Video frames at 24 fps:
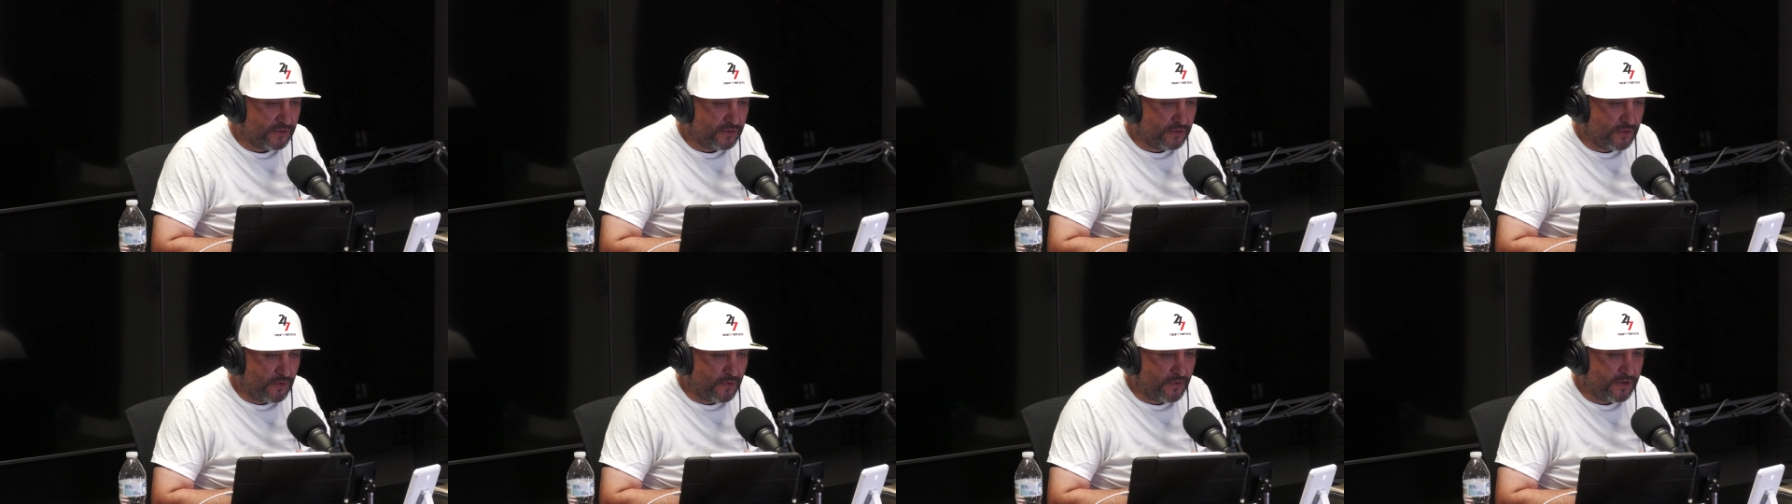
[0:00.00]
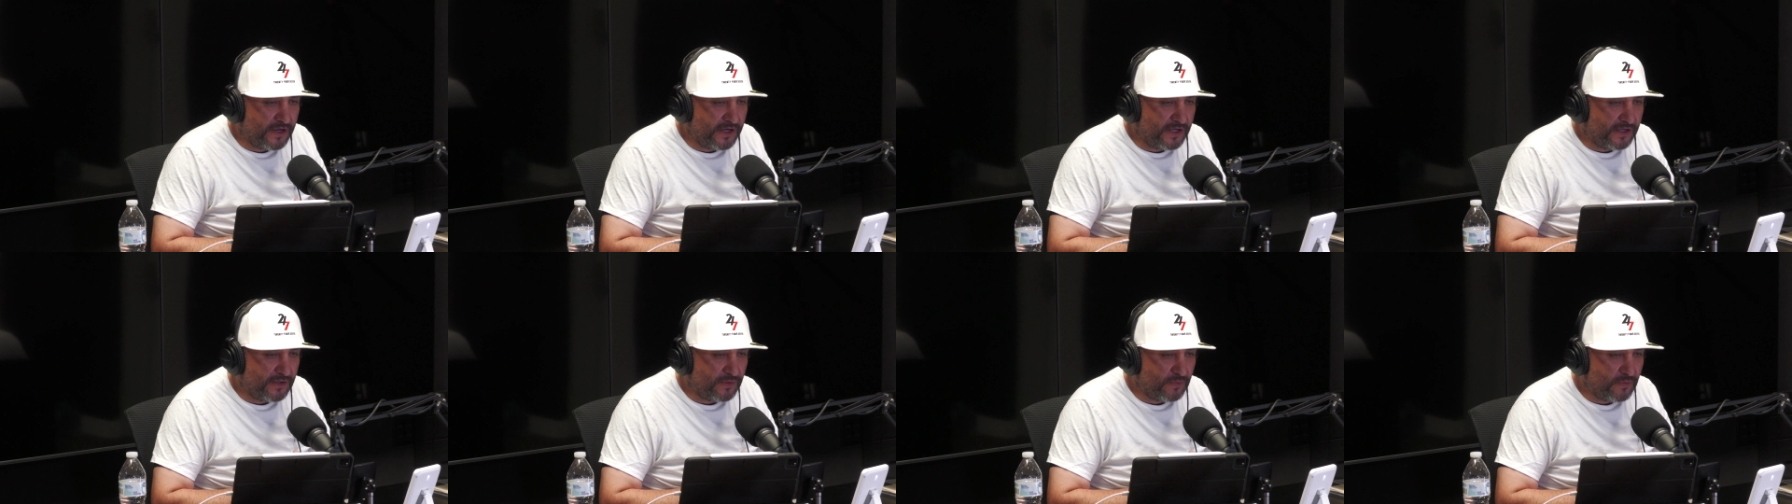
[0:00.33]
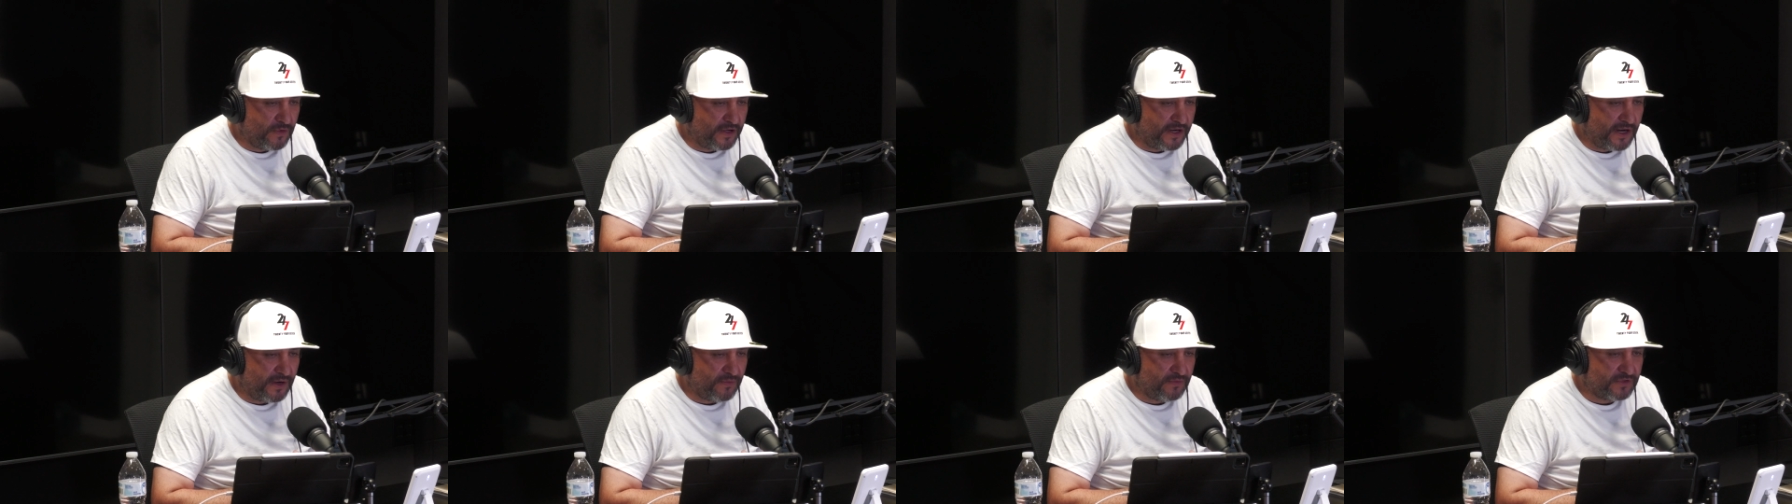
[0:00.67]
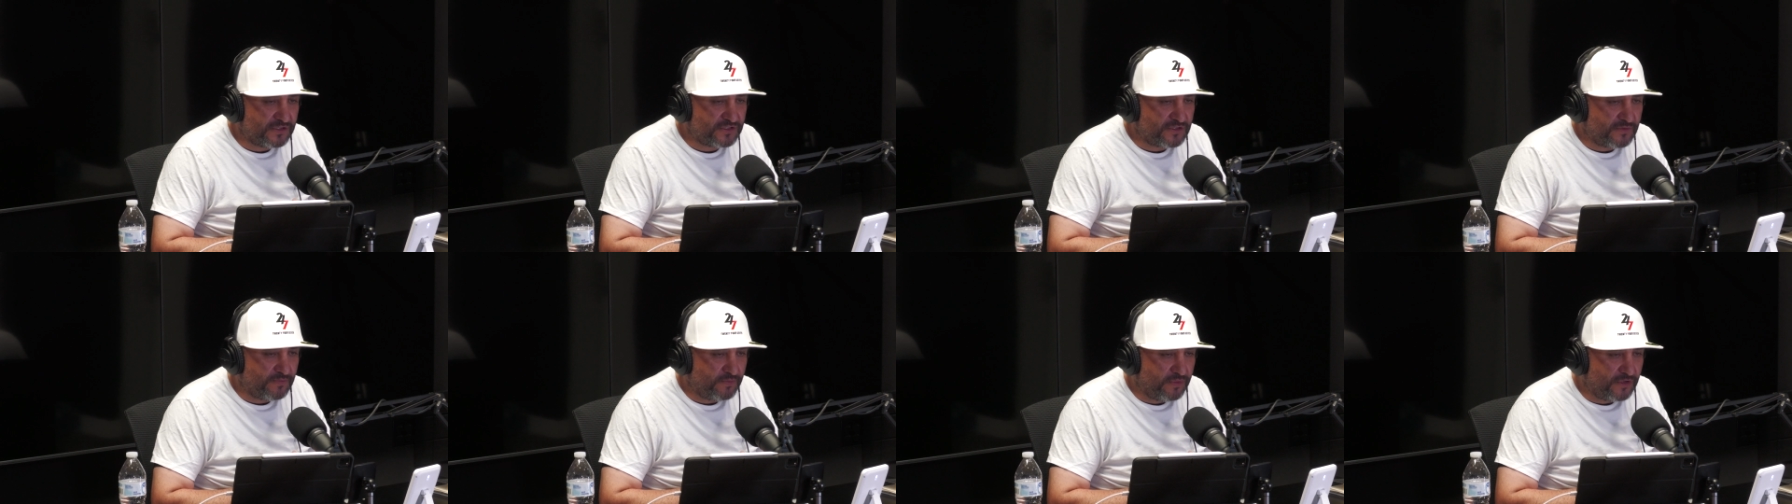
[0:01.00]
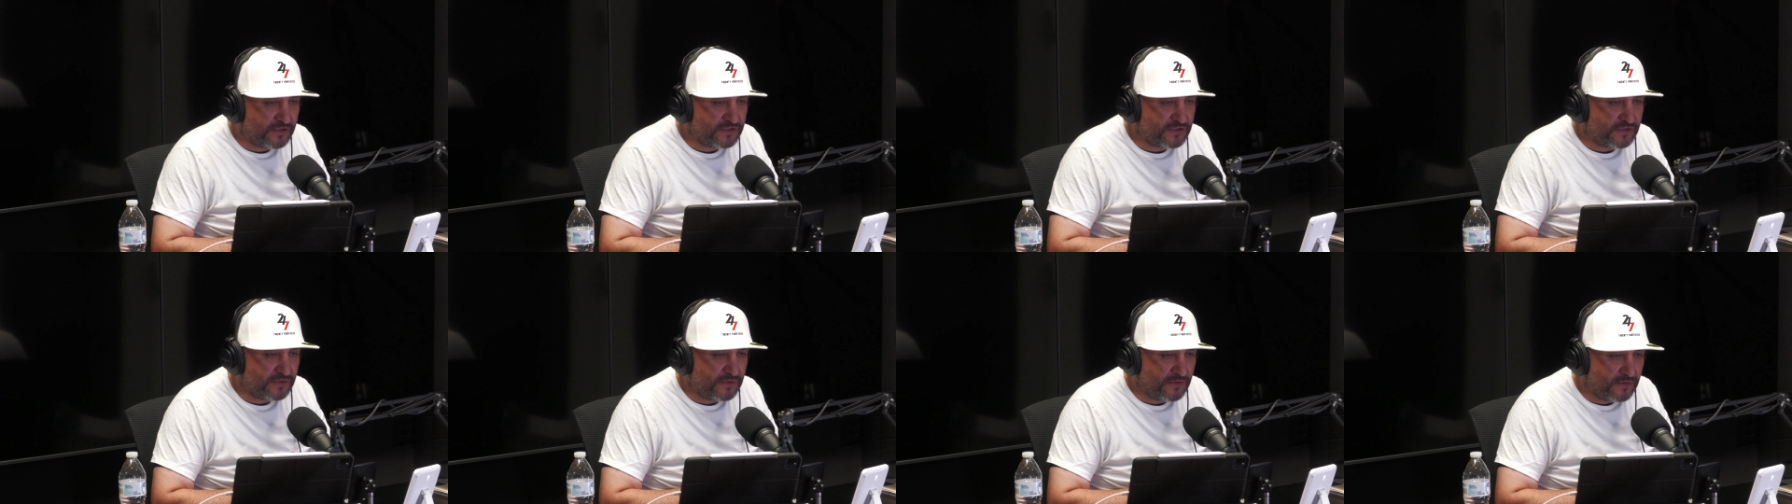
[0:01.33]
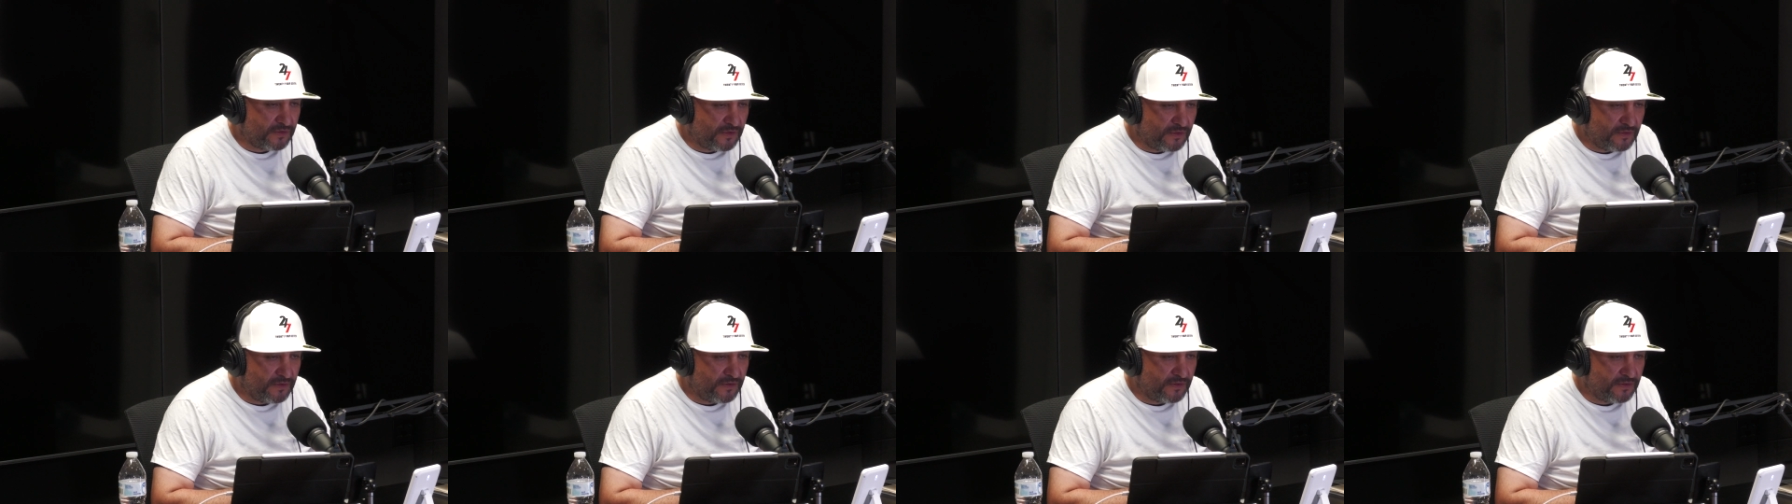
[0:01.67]
doing what I was supposed to
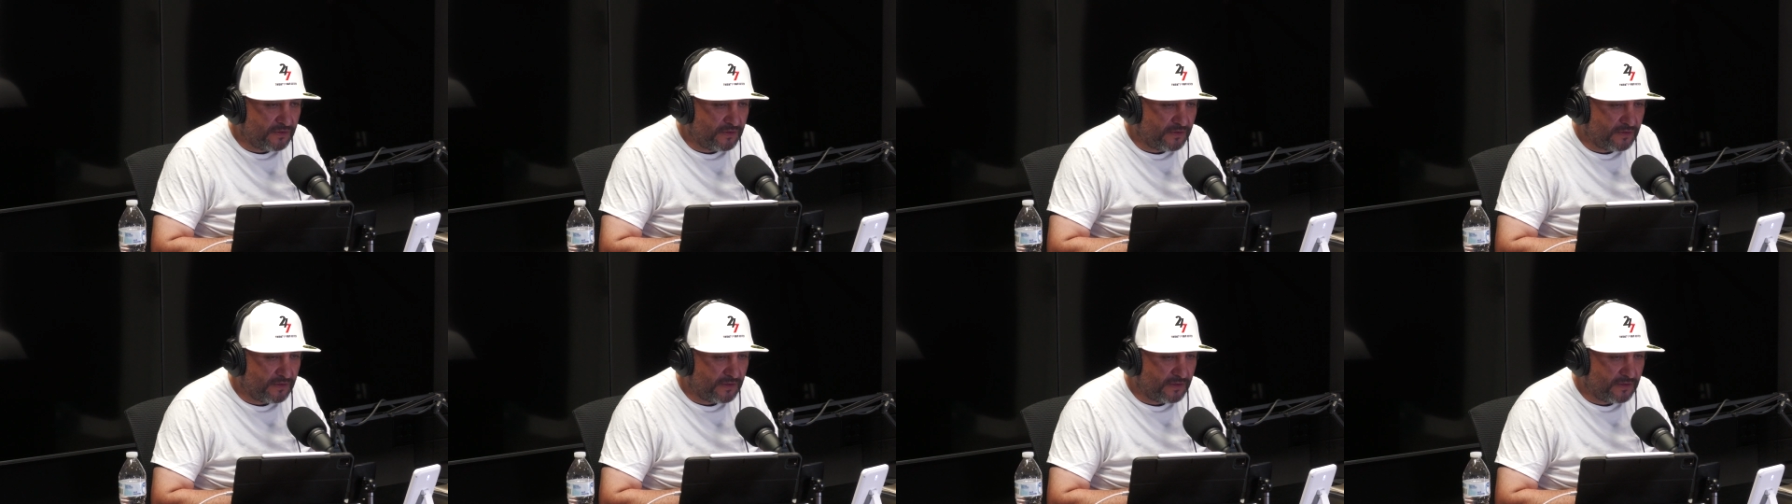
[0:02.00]
do.